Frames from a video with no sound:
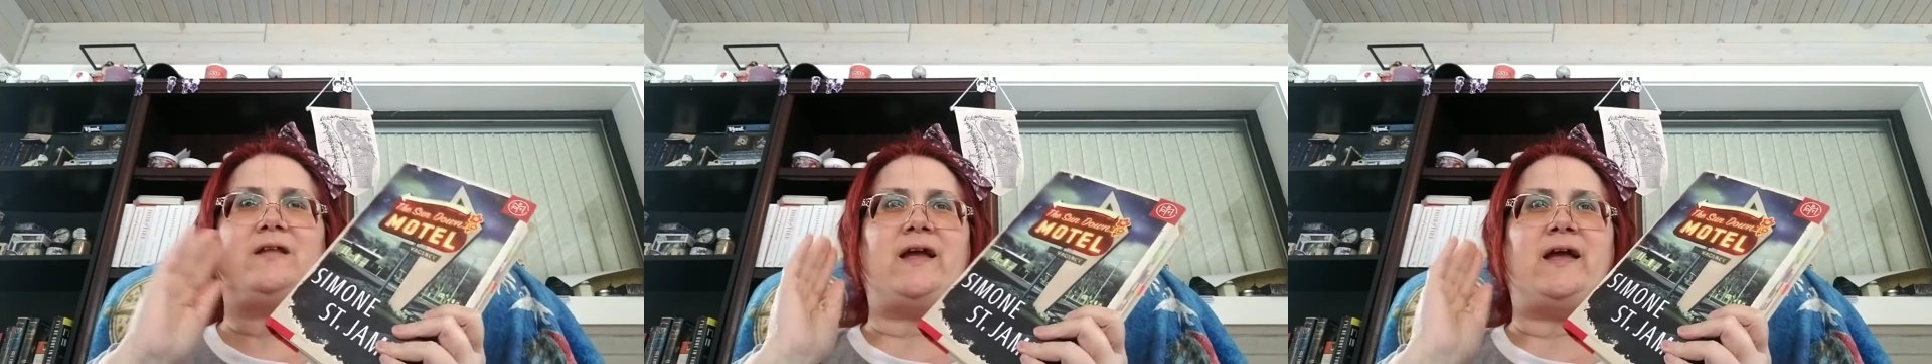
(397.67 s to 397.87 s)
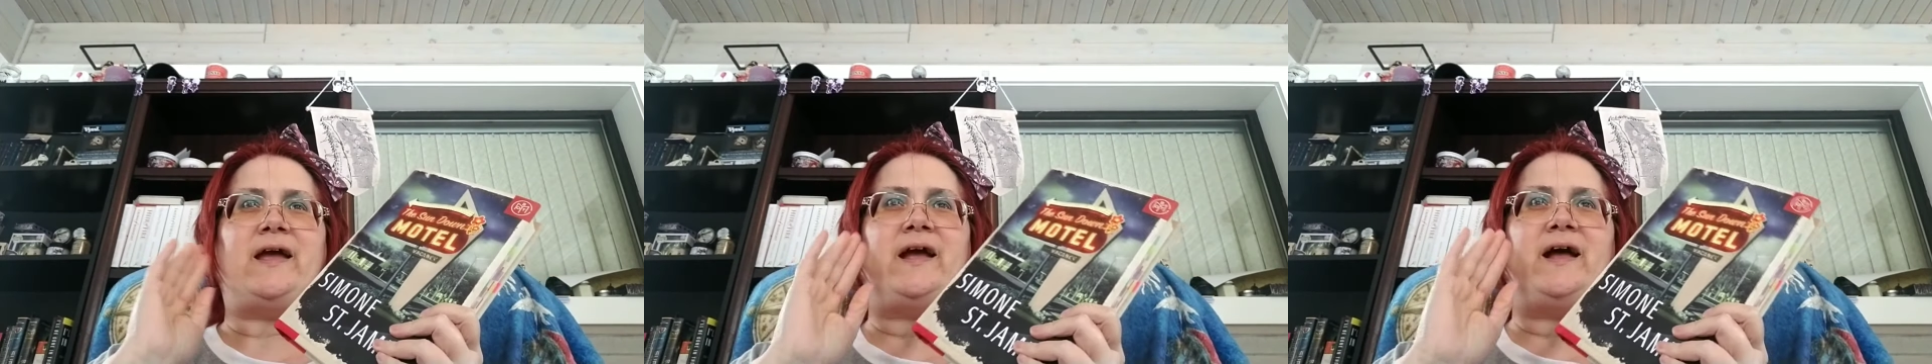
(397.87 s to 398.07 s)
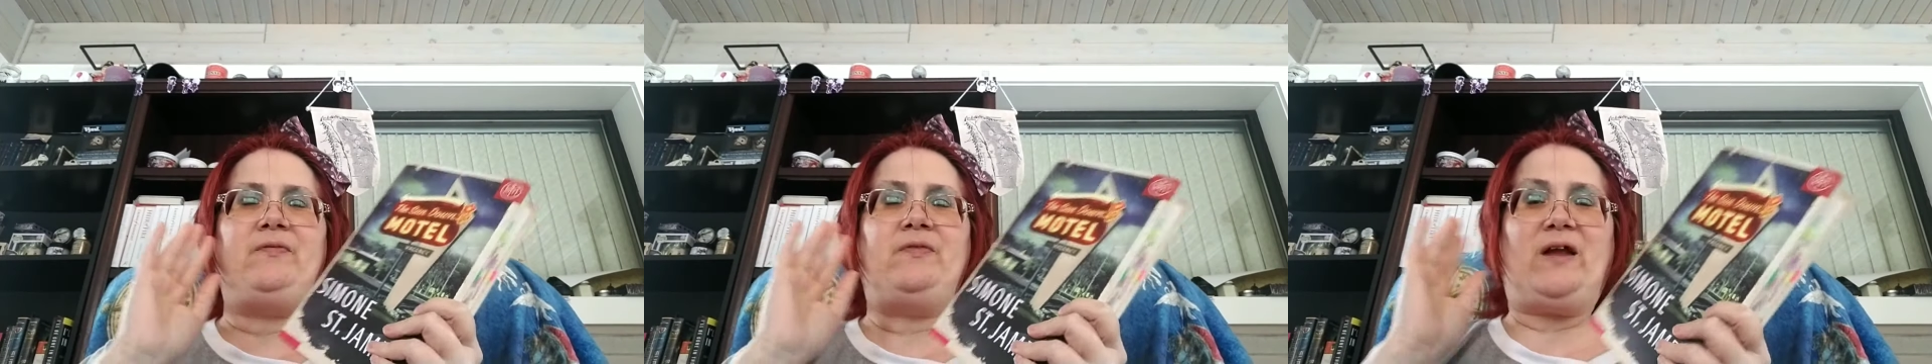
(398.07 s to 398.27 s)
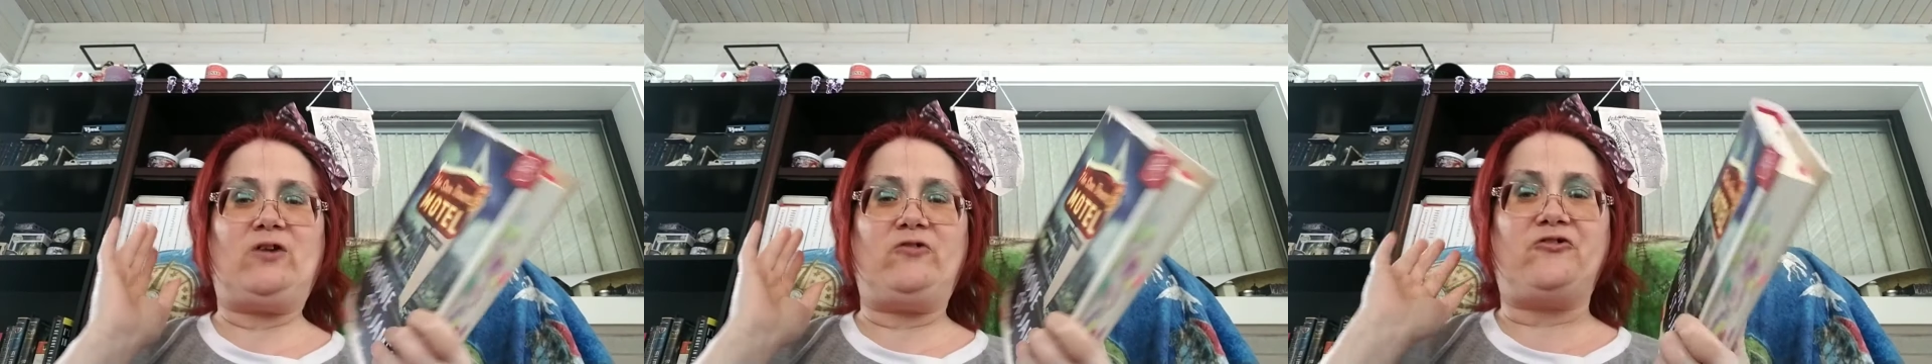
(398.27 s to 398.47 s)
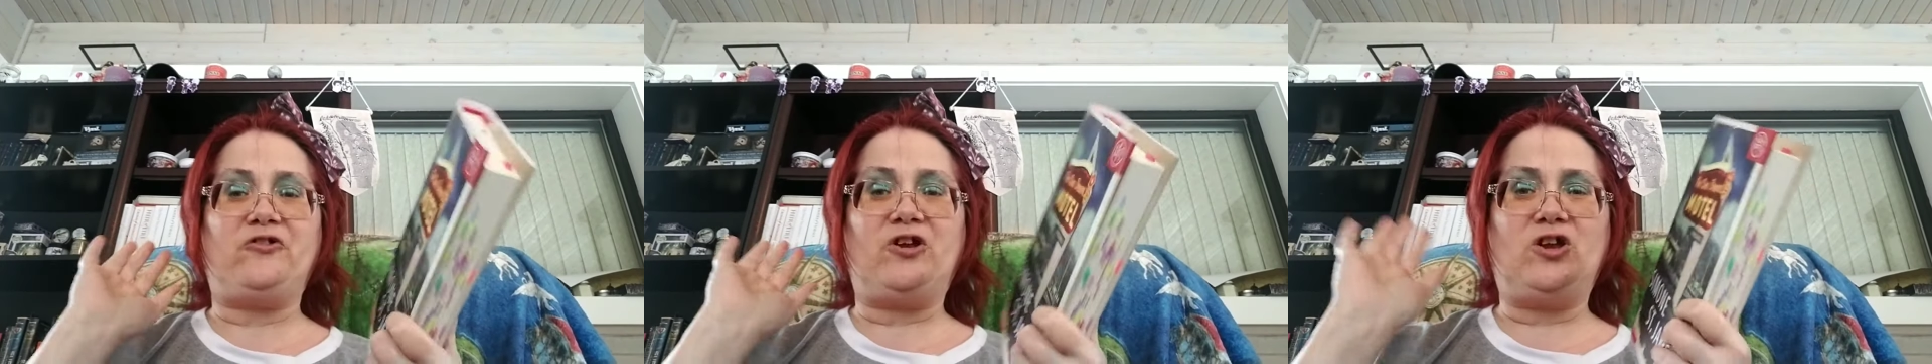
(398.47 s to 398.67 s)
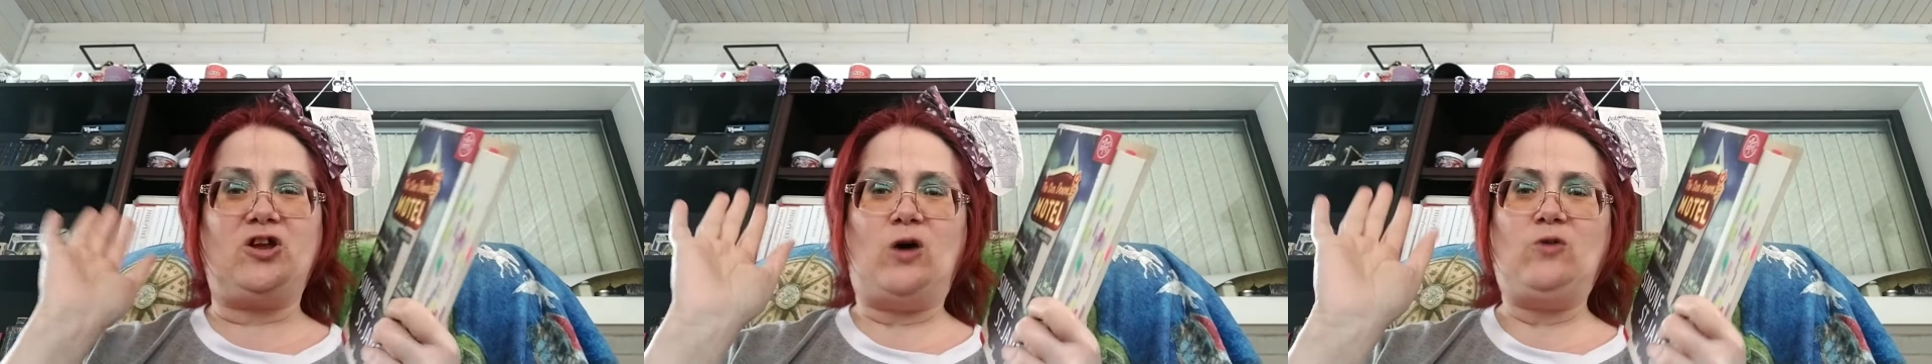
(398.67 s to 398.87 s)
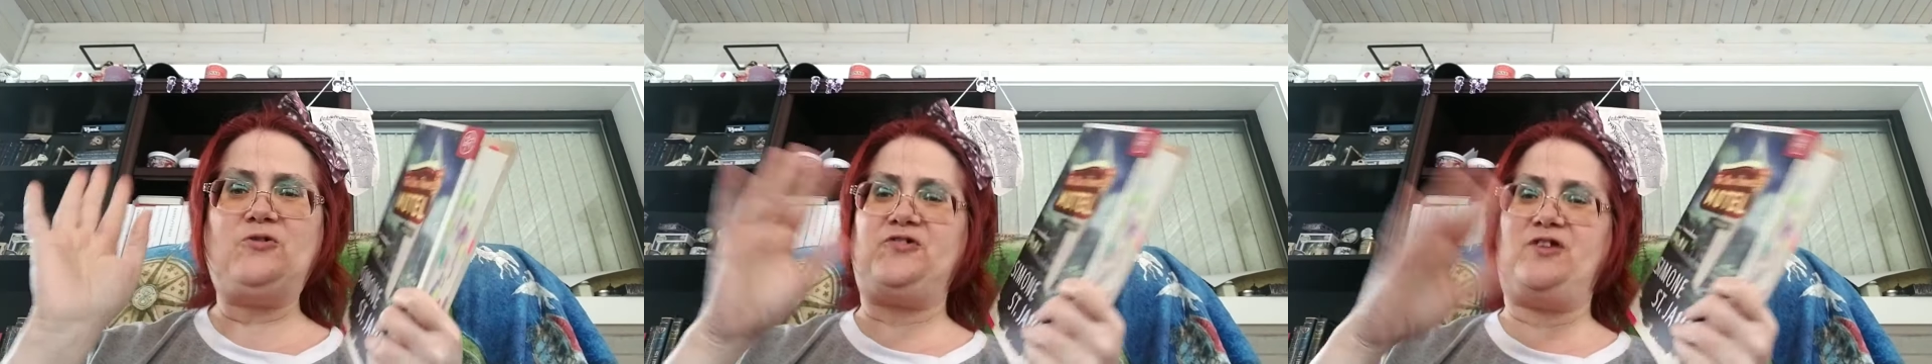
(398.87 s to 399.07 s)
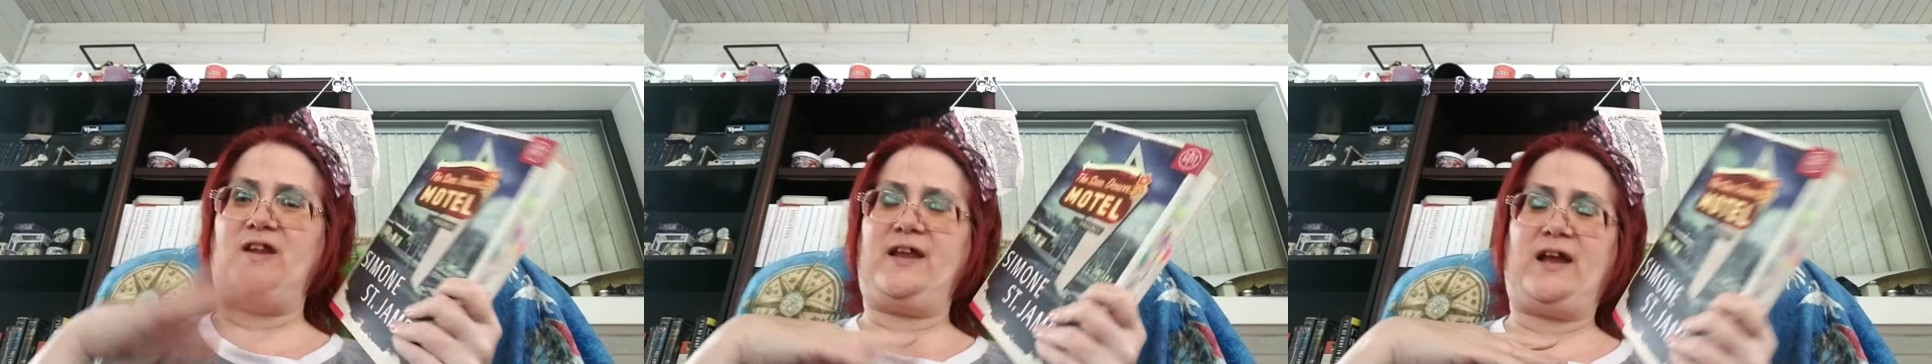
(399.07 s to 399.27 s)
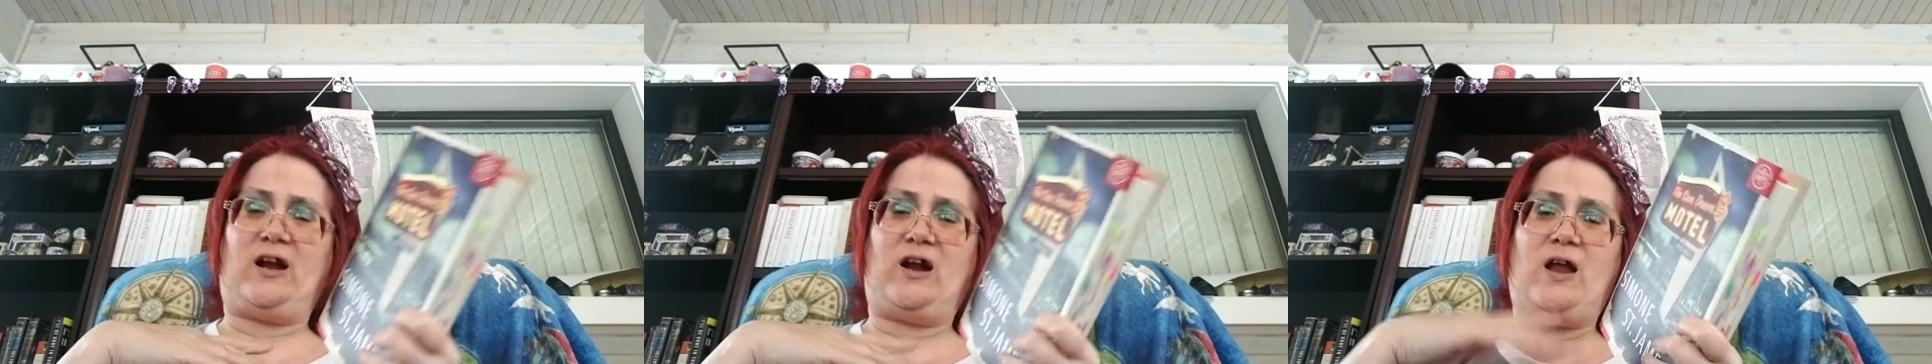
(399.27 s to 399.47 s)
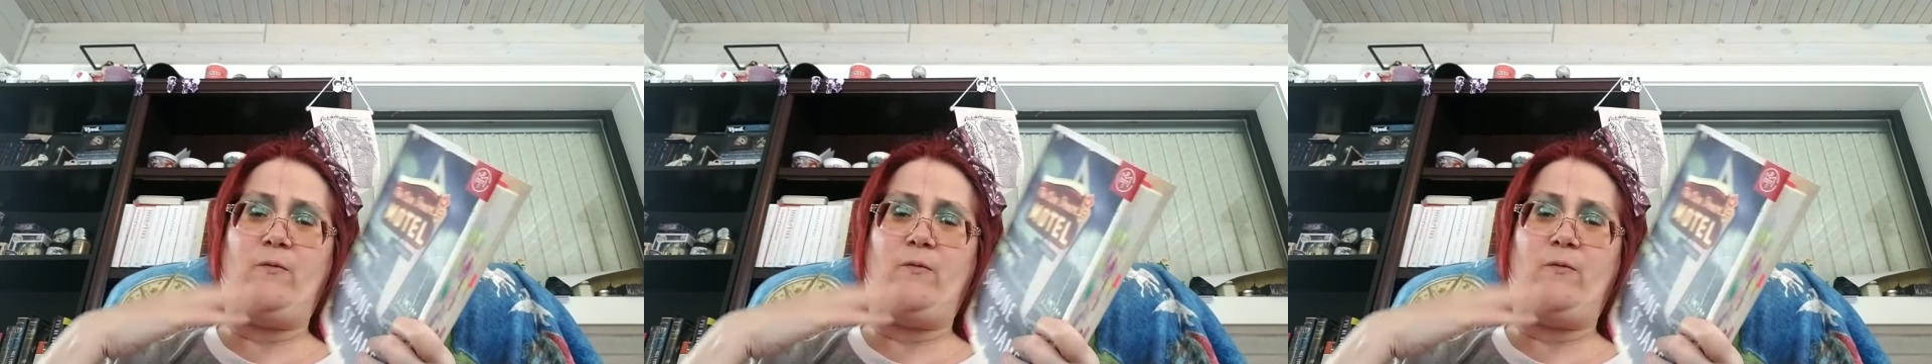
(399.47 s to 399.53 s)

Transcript: And there's ghosts in here.